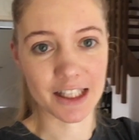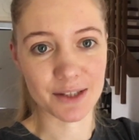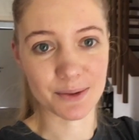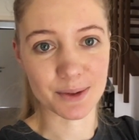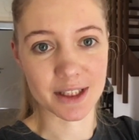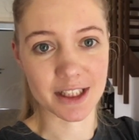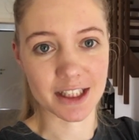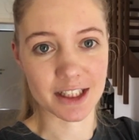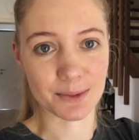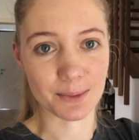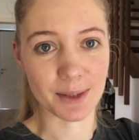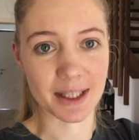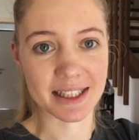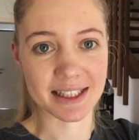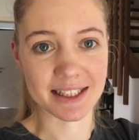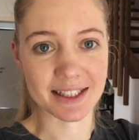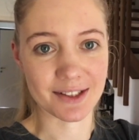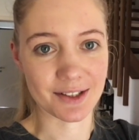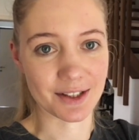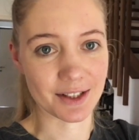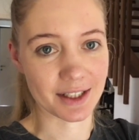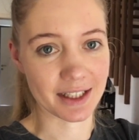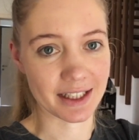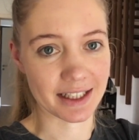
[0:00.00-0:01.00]
We're just waiting
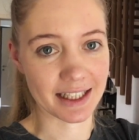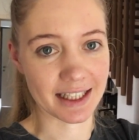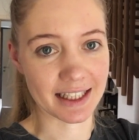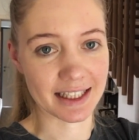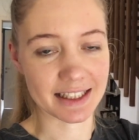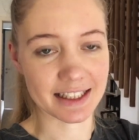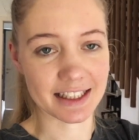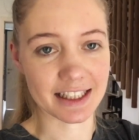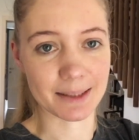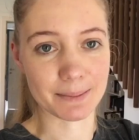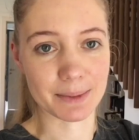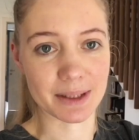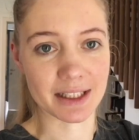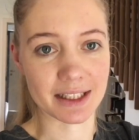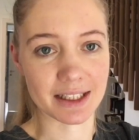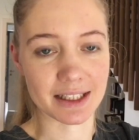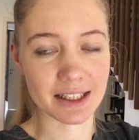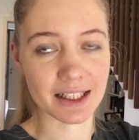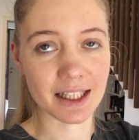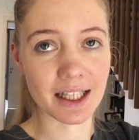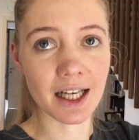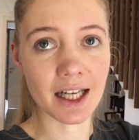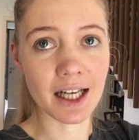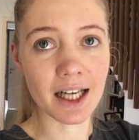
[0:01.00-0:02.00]
on a guy to come and
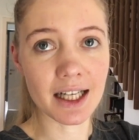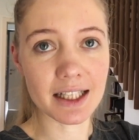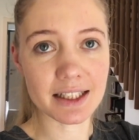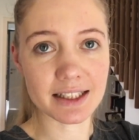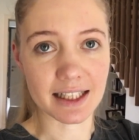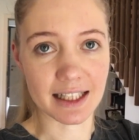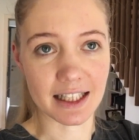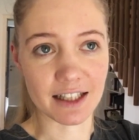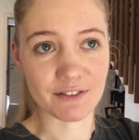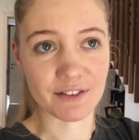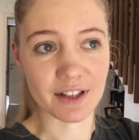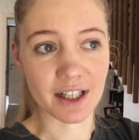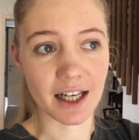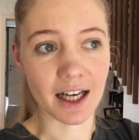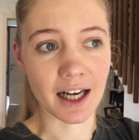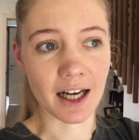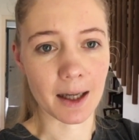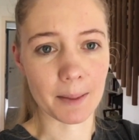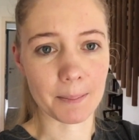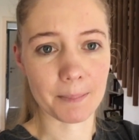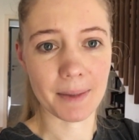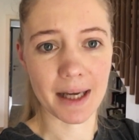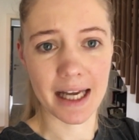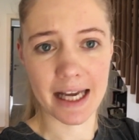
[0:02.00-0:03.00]
deliver
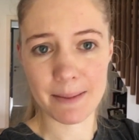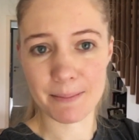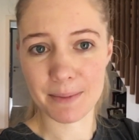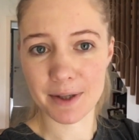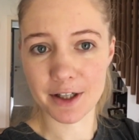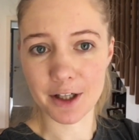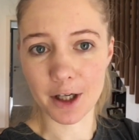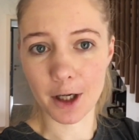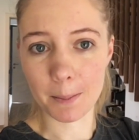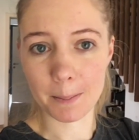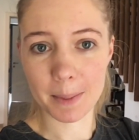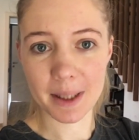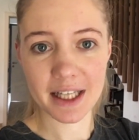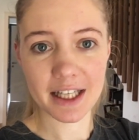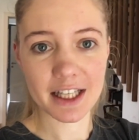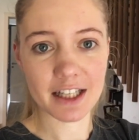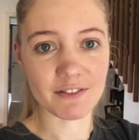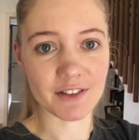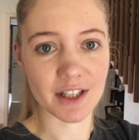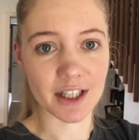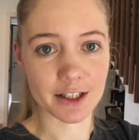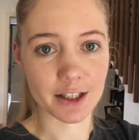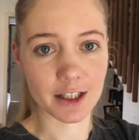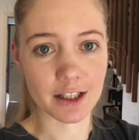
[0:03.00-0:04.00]
our paper copy of
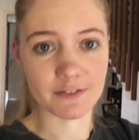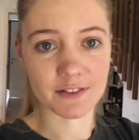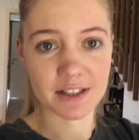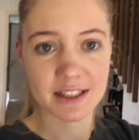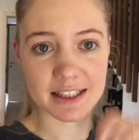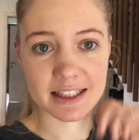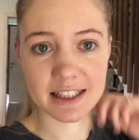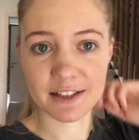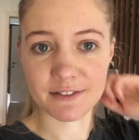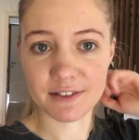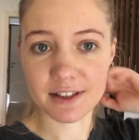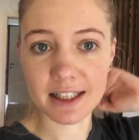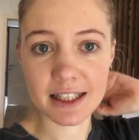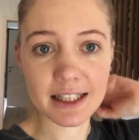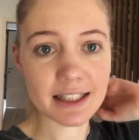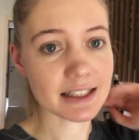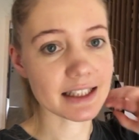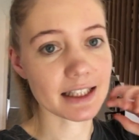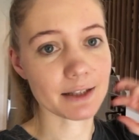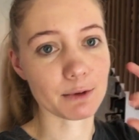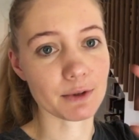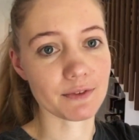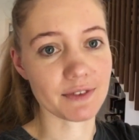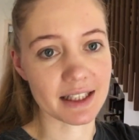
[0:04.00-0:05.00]
our COVID certificates.
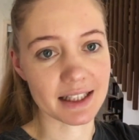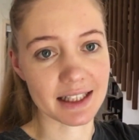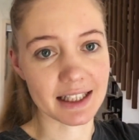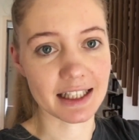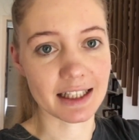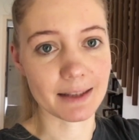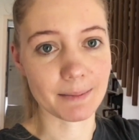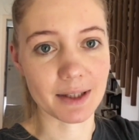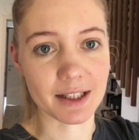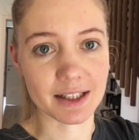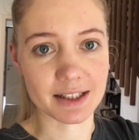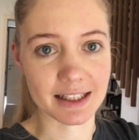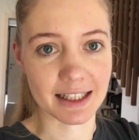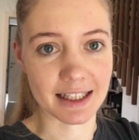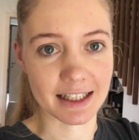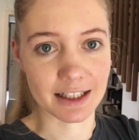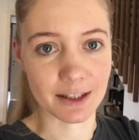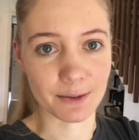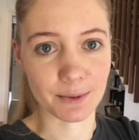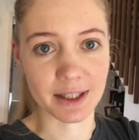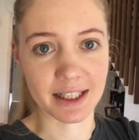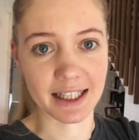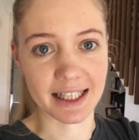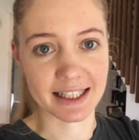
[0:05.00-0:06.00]
Like, we've had the email saying
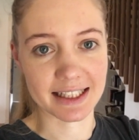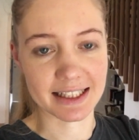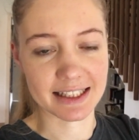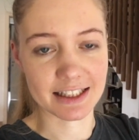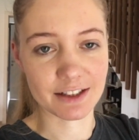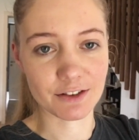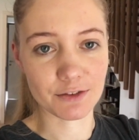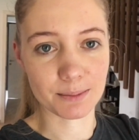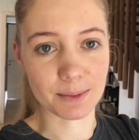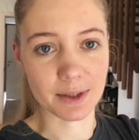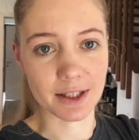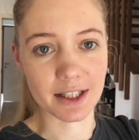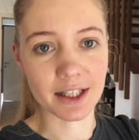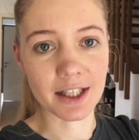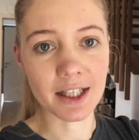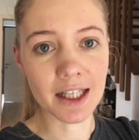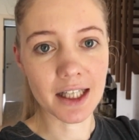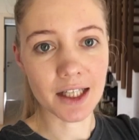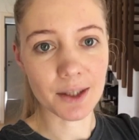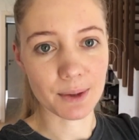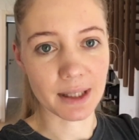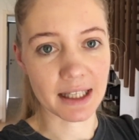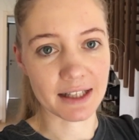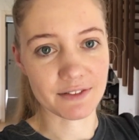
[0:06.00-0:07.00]
that we're negative, but
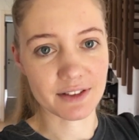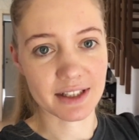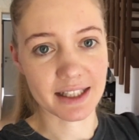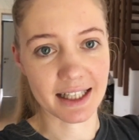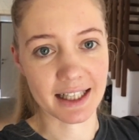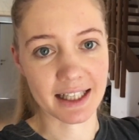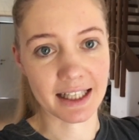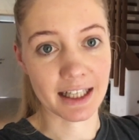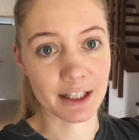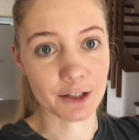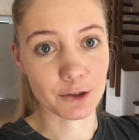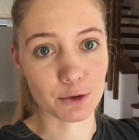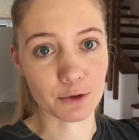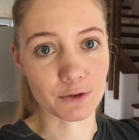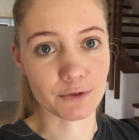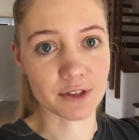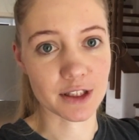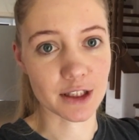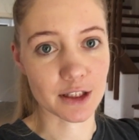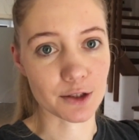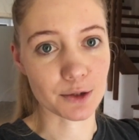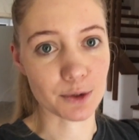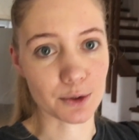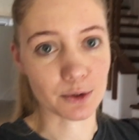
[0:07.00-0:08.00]
we have to get an actual
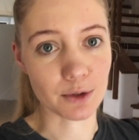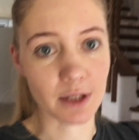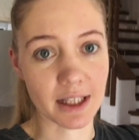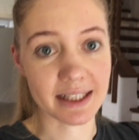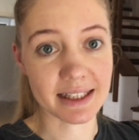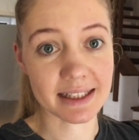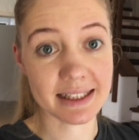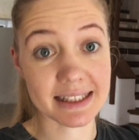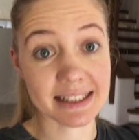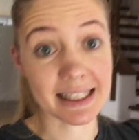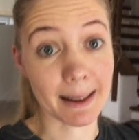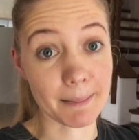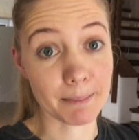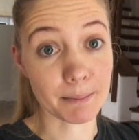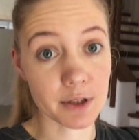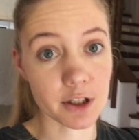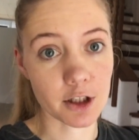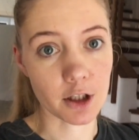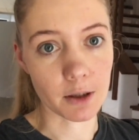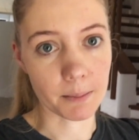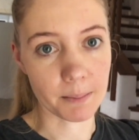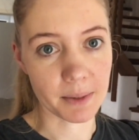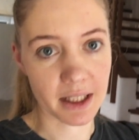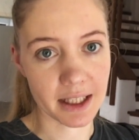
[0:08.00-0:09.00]
physical, like, stamped
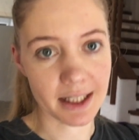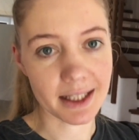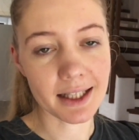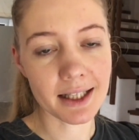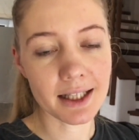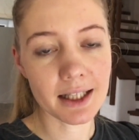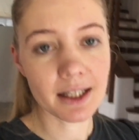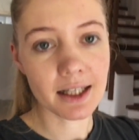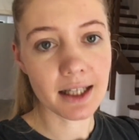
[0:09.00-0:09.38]
copy.